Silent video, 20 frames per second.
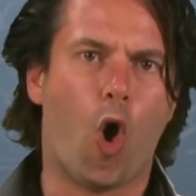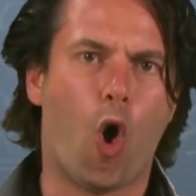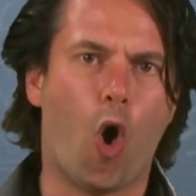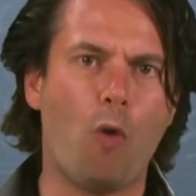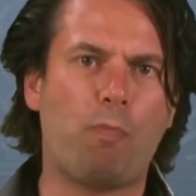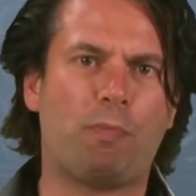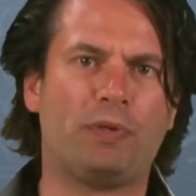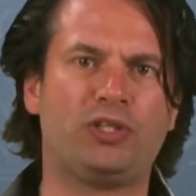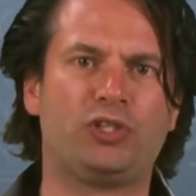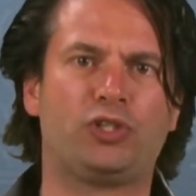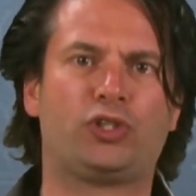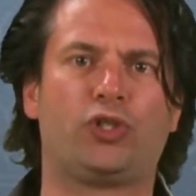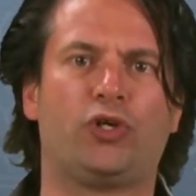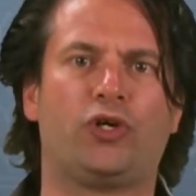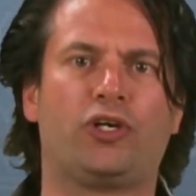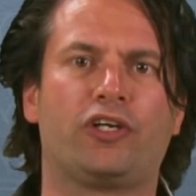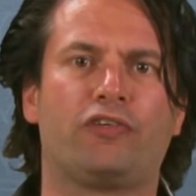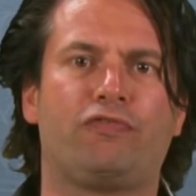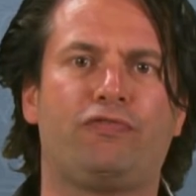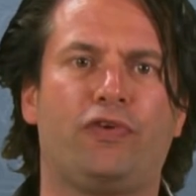Open
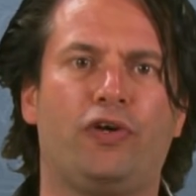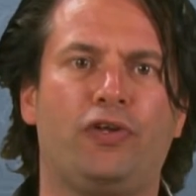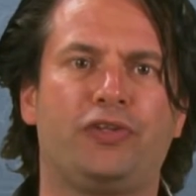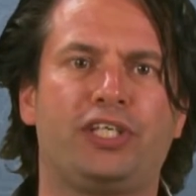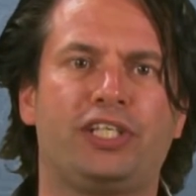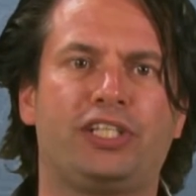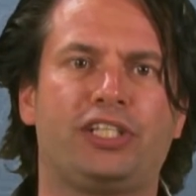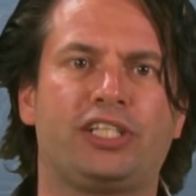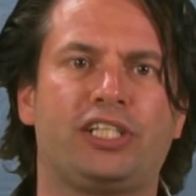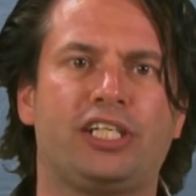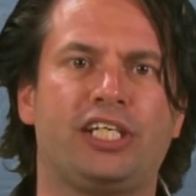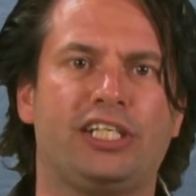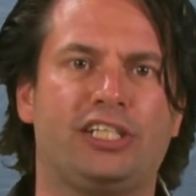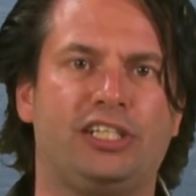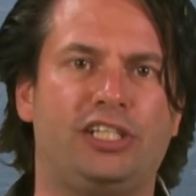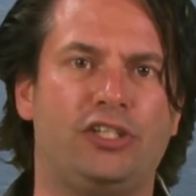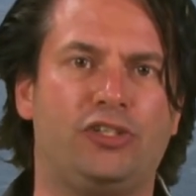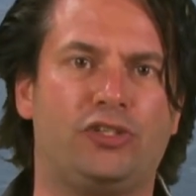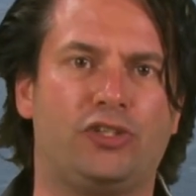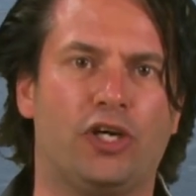circuit voltage
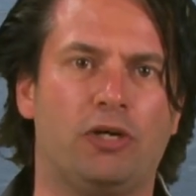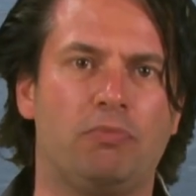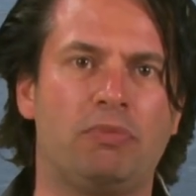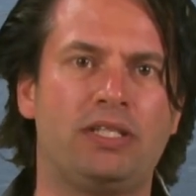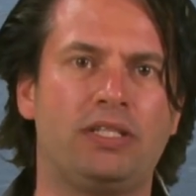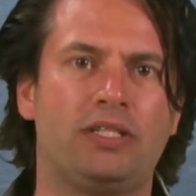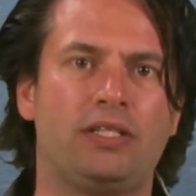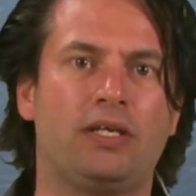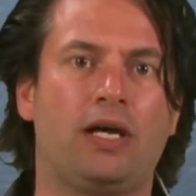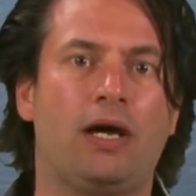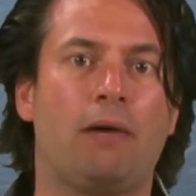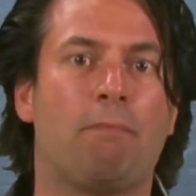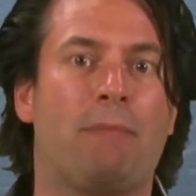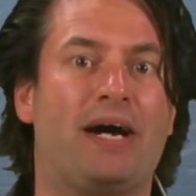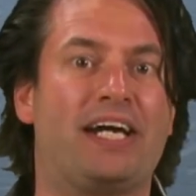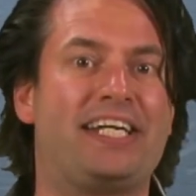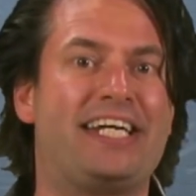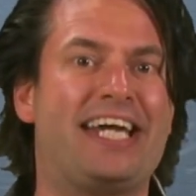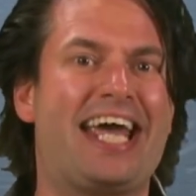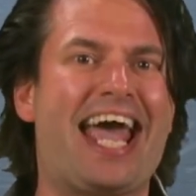is determined
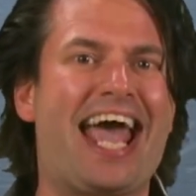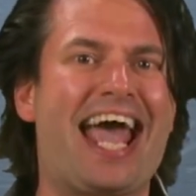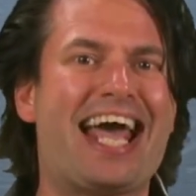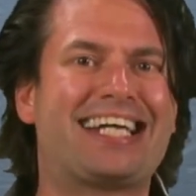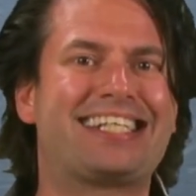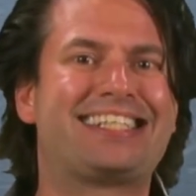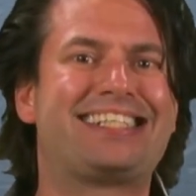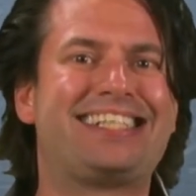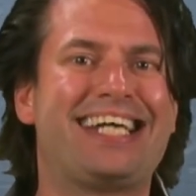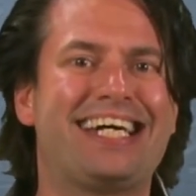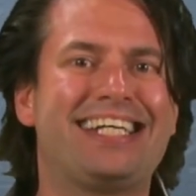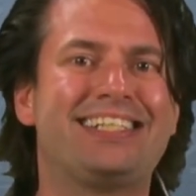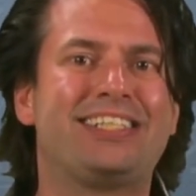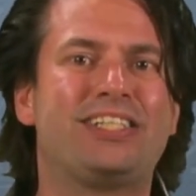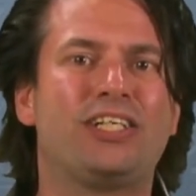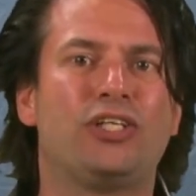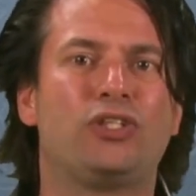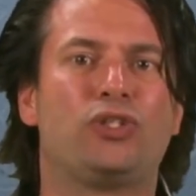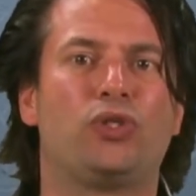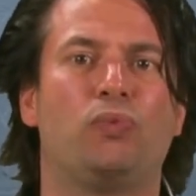by the
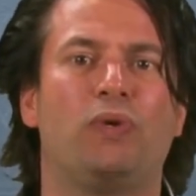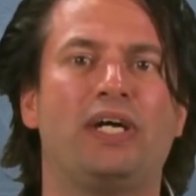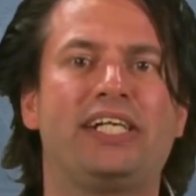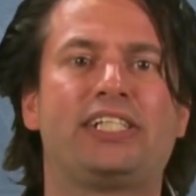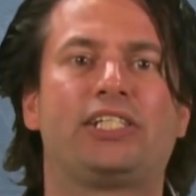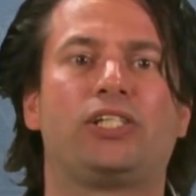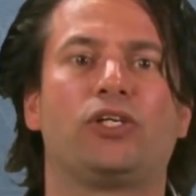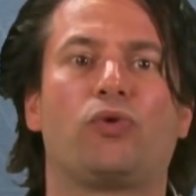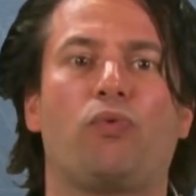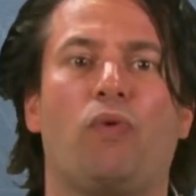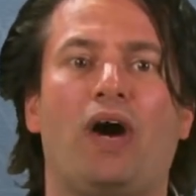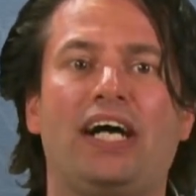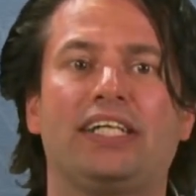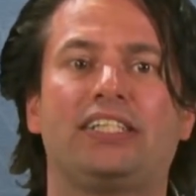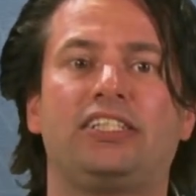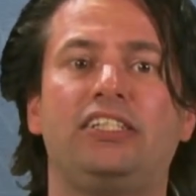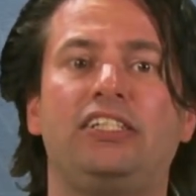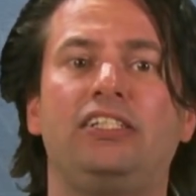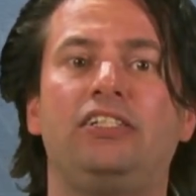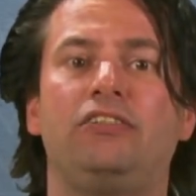extent to which the
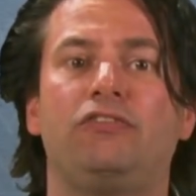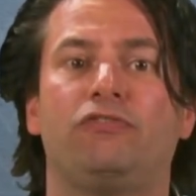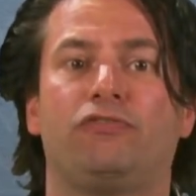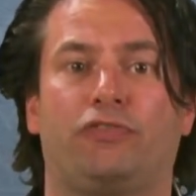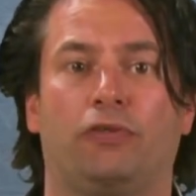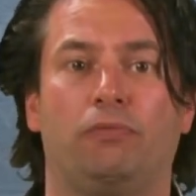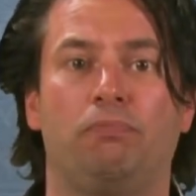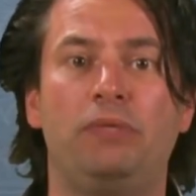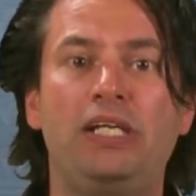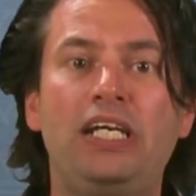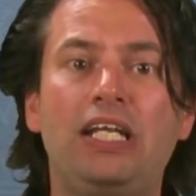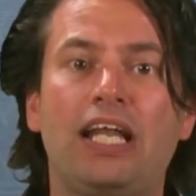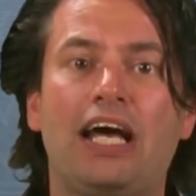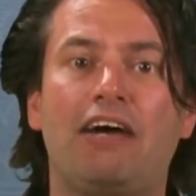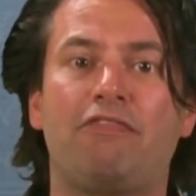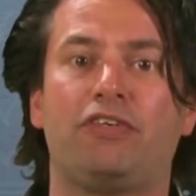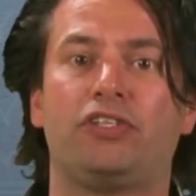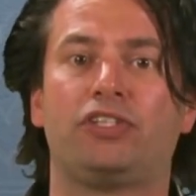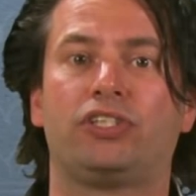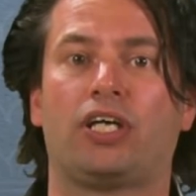quasi-Fermi
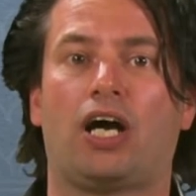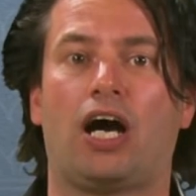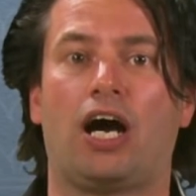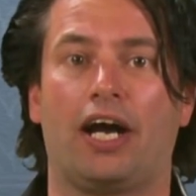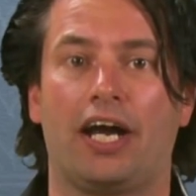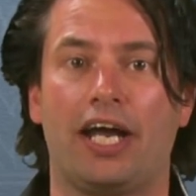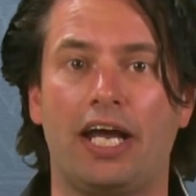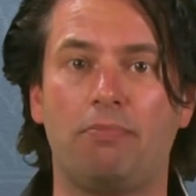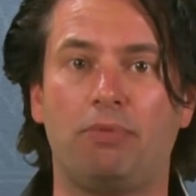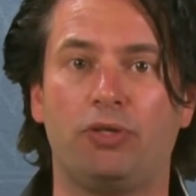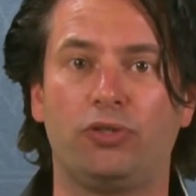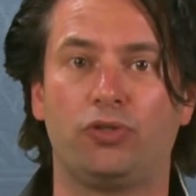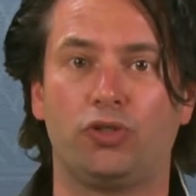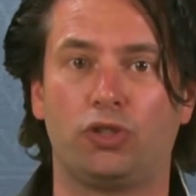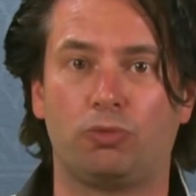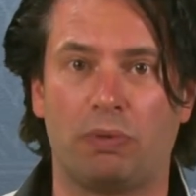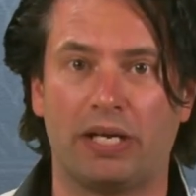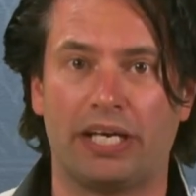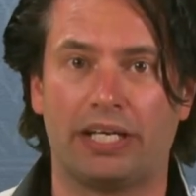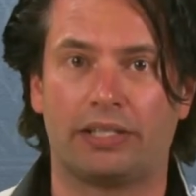levels are able
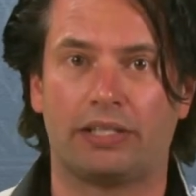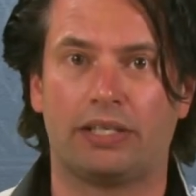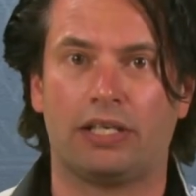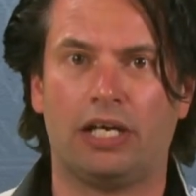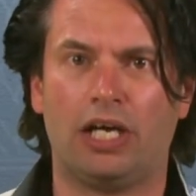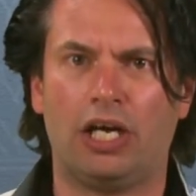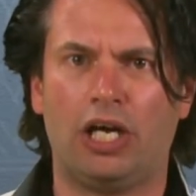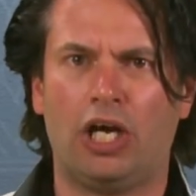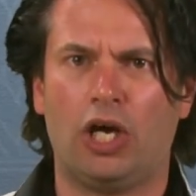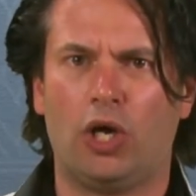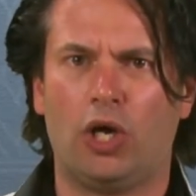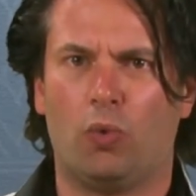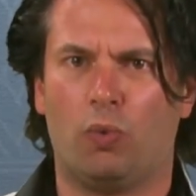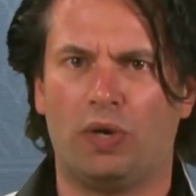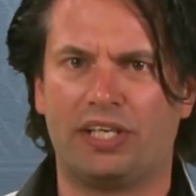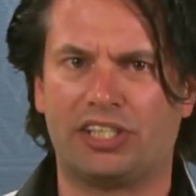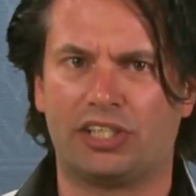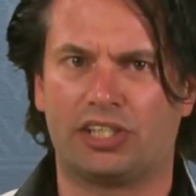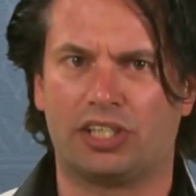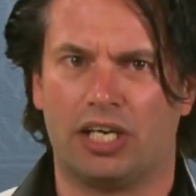to split,
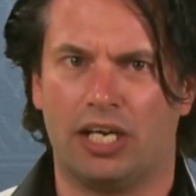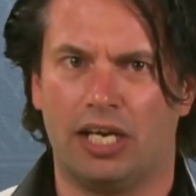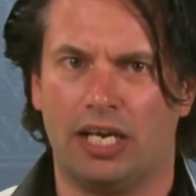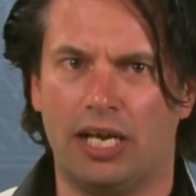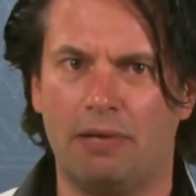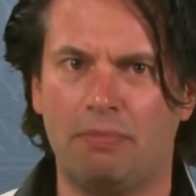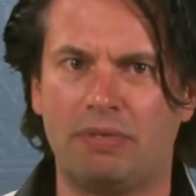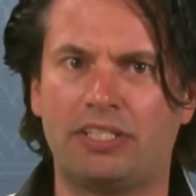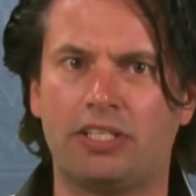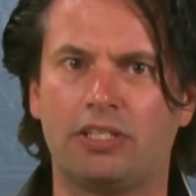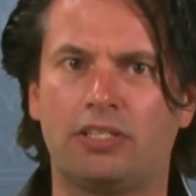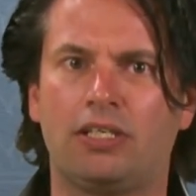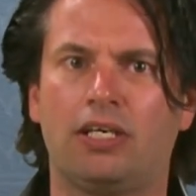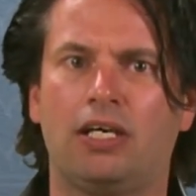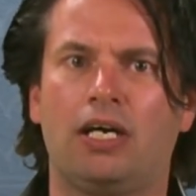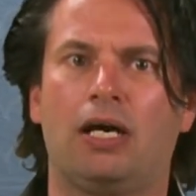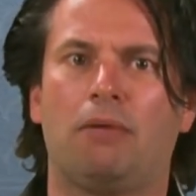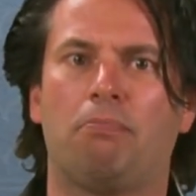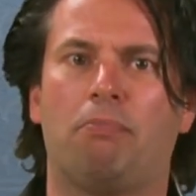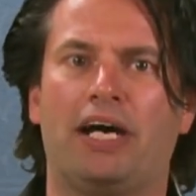which is limited
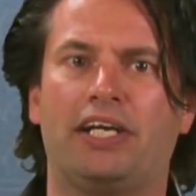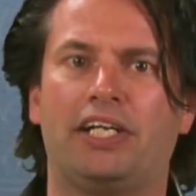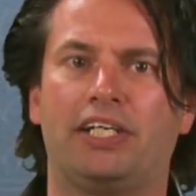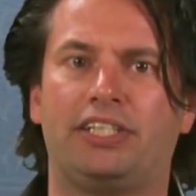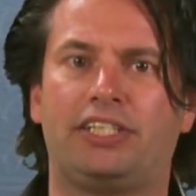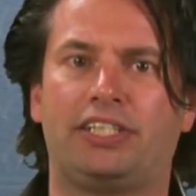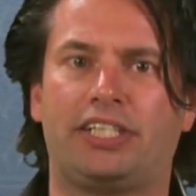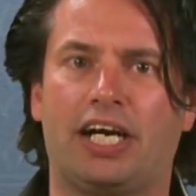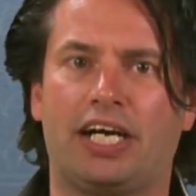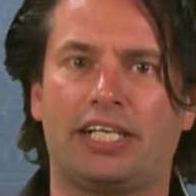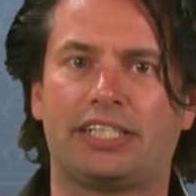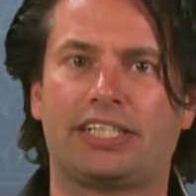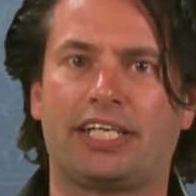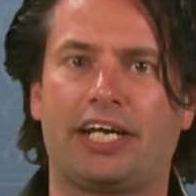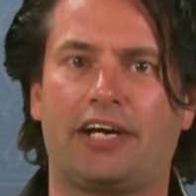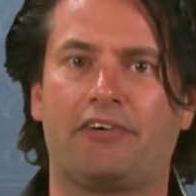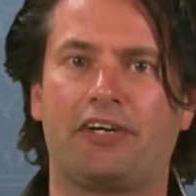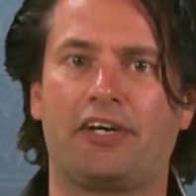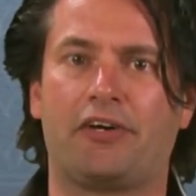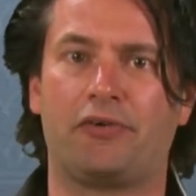by the charge
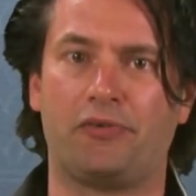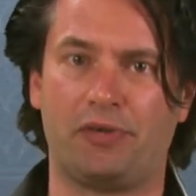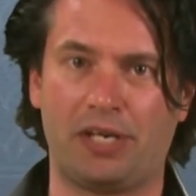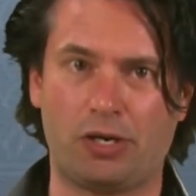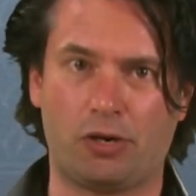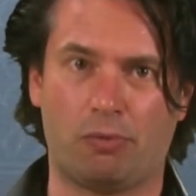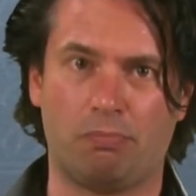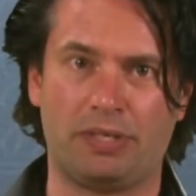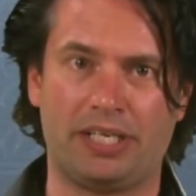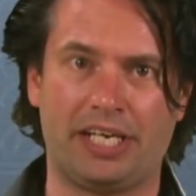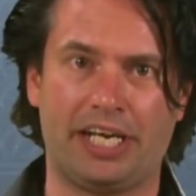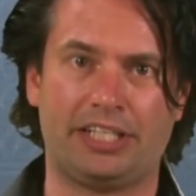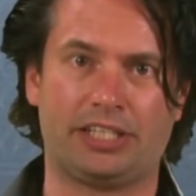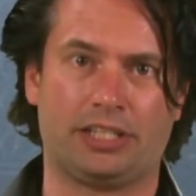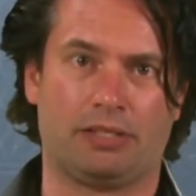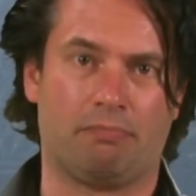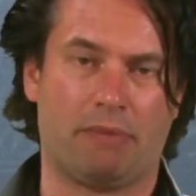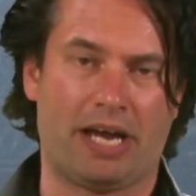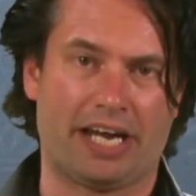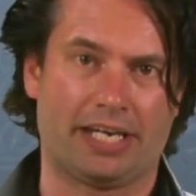carrier
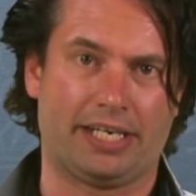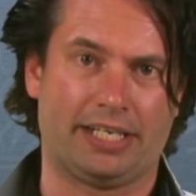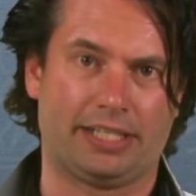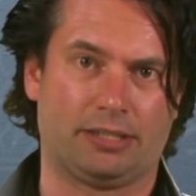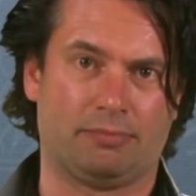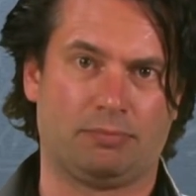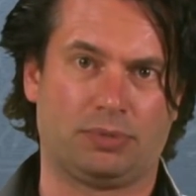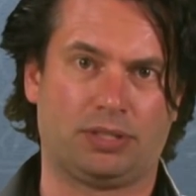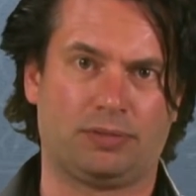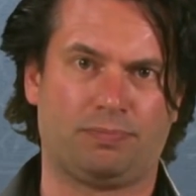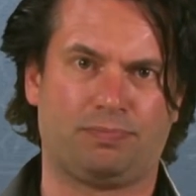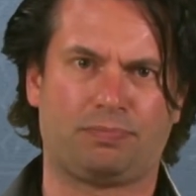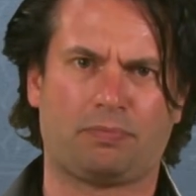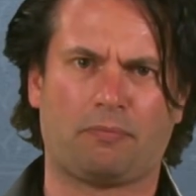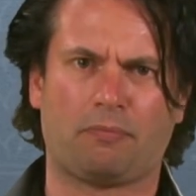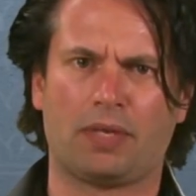recombination mechanisms.